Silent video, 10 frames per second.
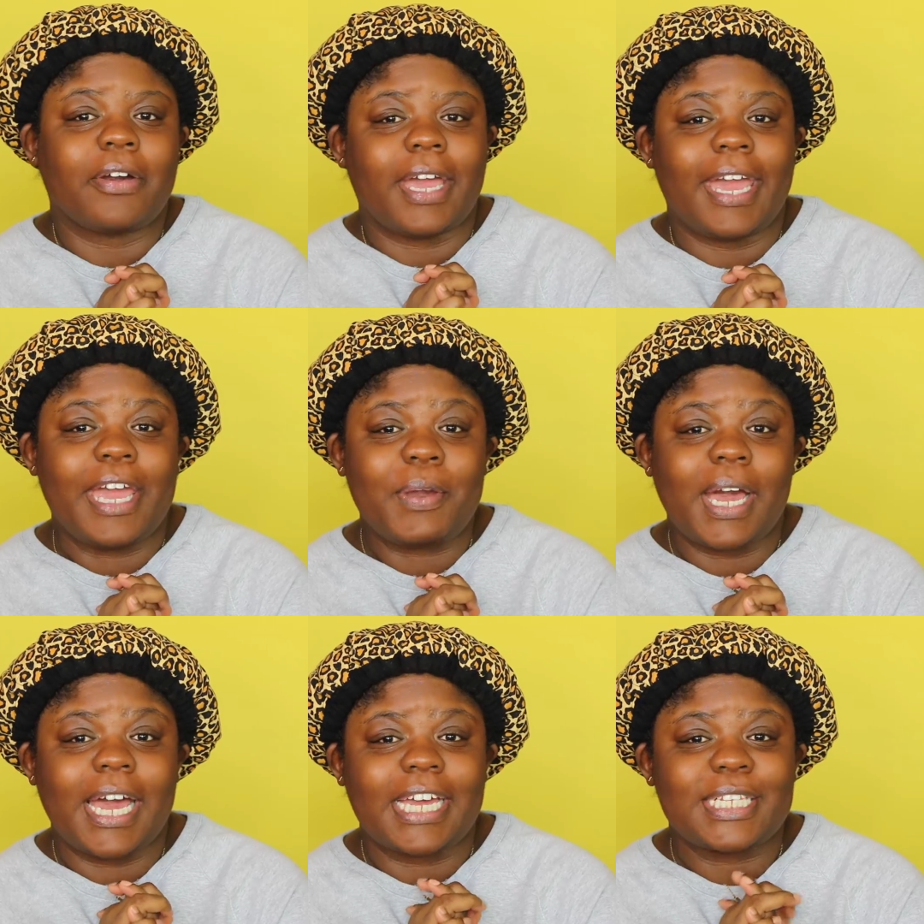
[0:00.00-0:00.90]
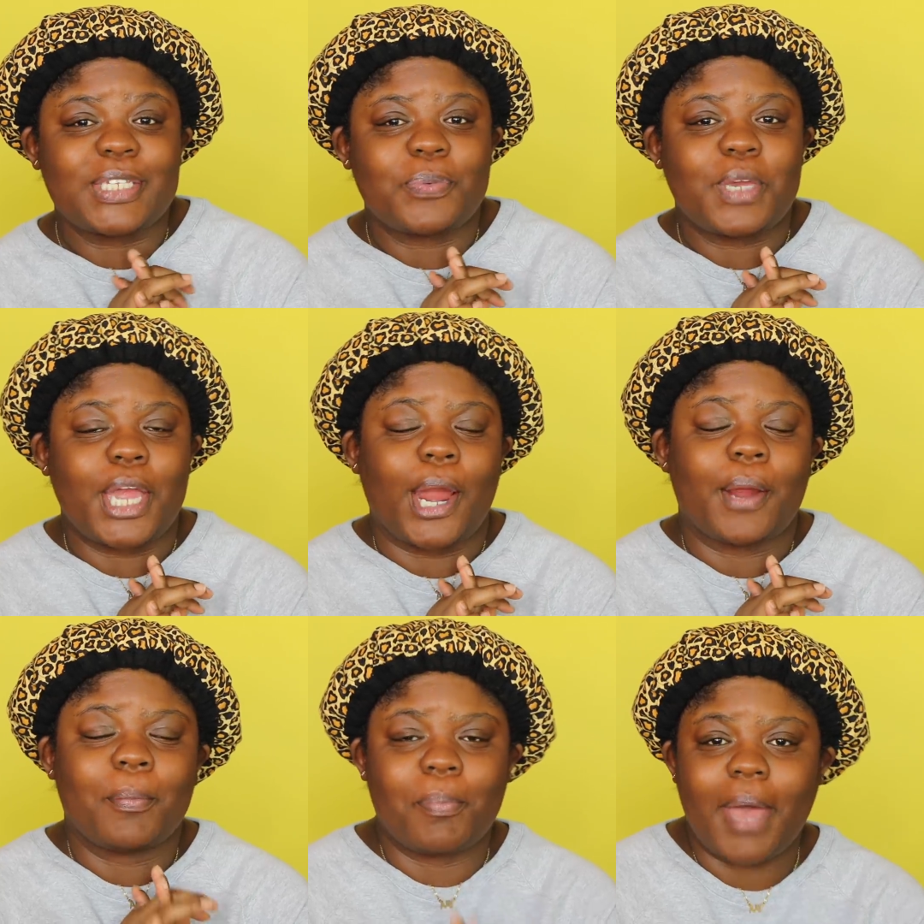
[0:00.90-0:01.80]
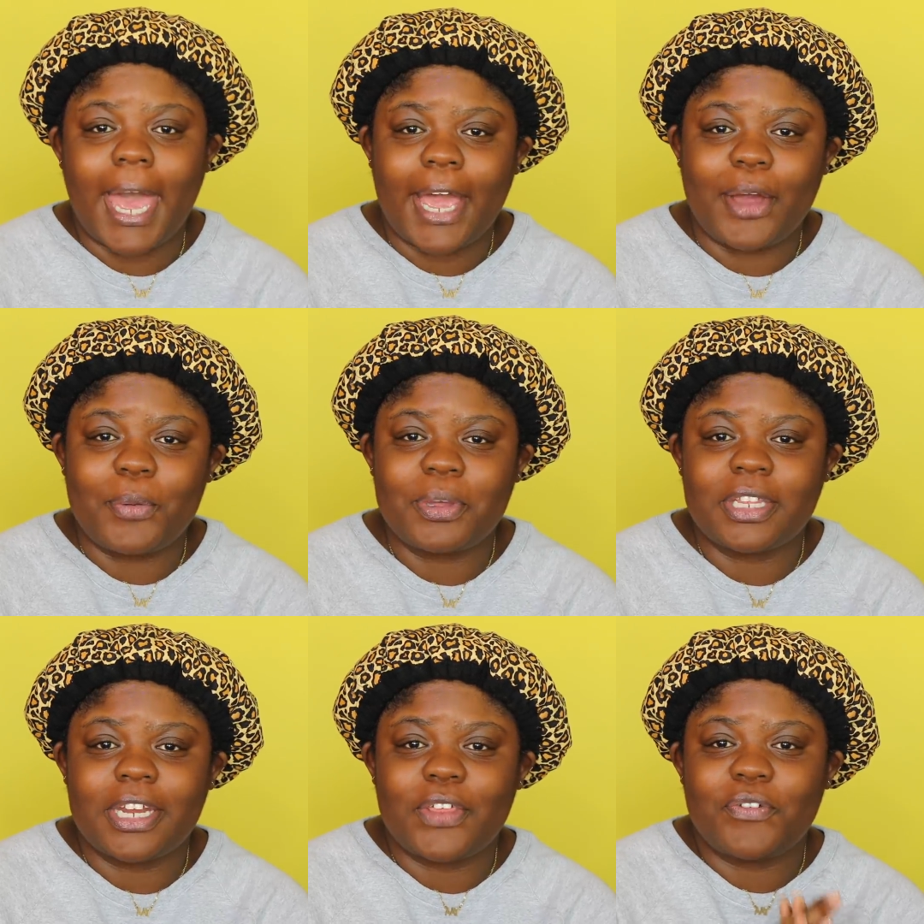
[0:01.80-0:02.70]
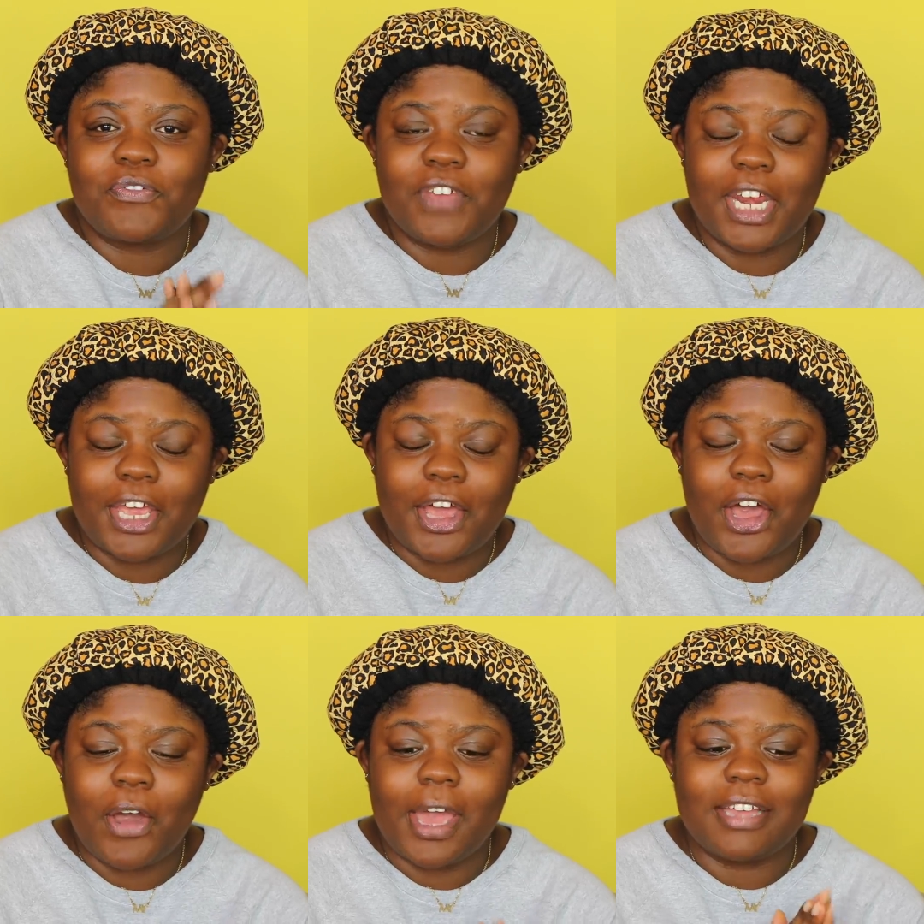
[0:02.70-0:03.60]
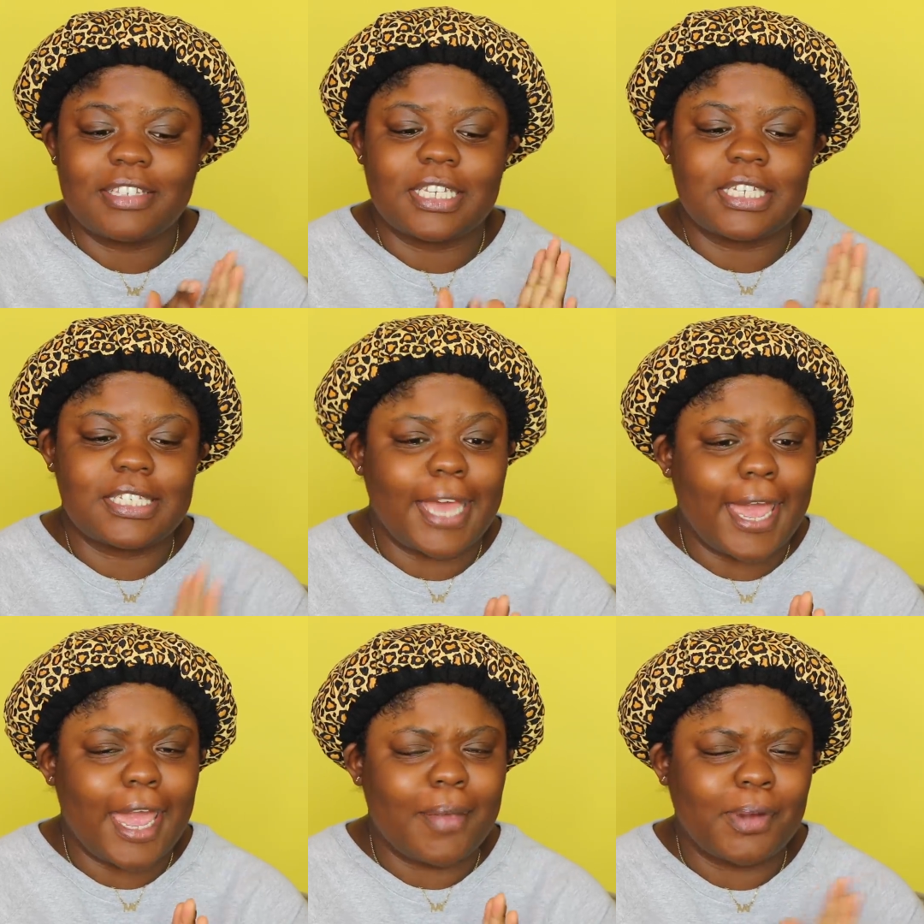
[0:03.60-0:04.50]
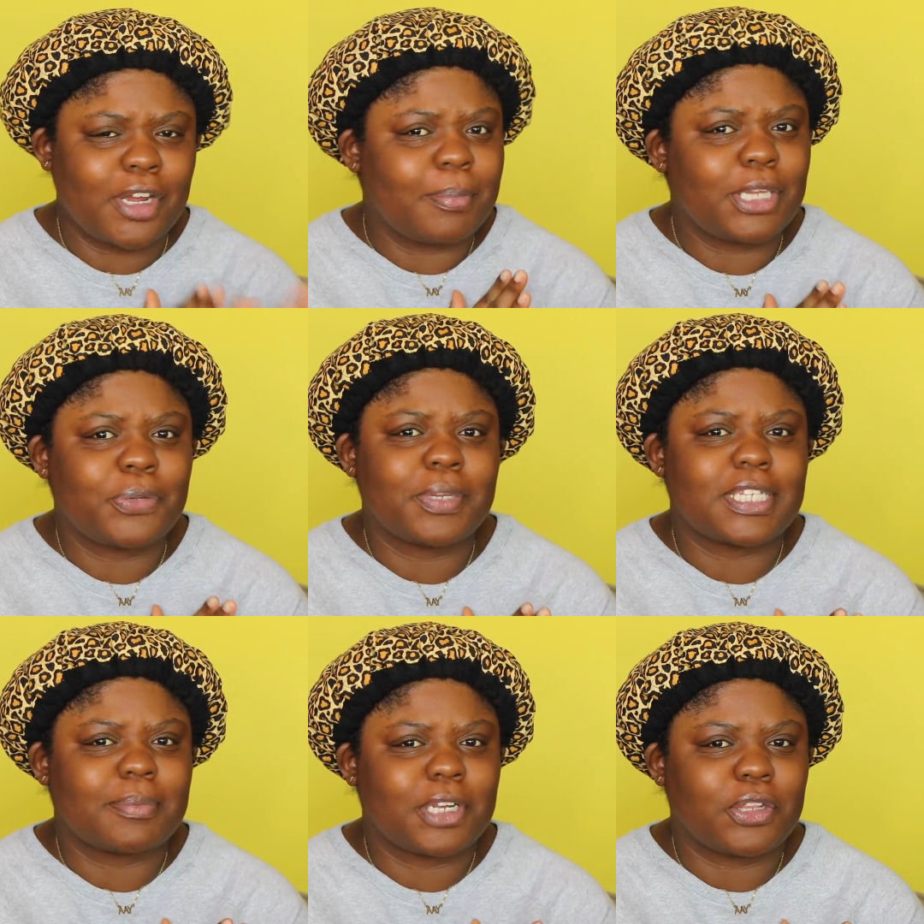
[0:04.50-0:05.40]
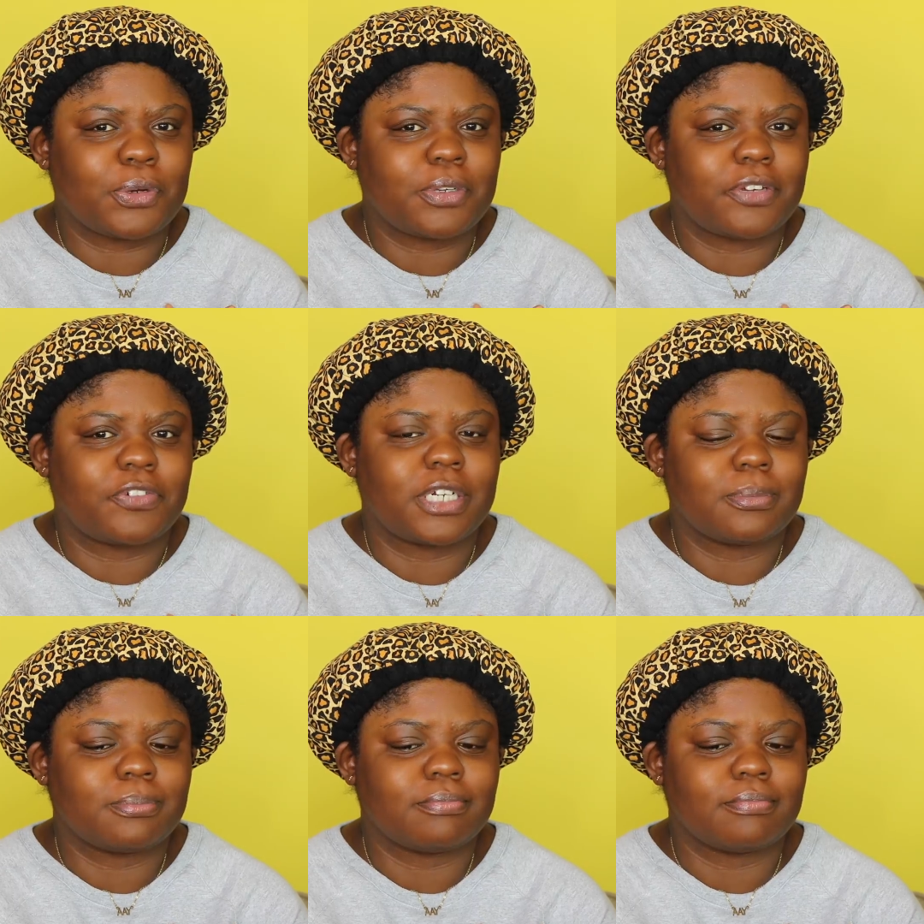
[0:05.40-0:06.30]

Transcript: Okay, hey you guys, so we are back with another video, and today we're going to be doing something a little different.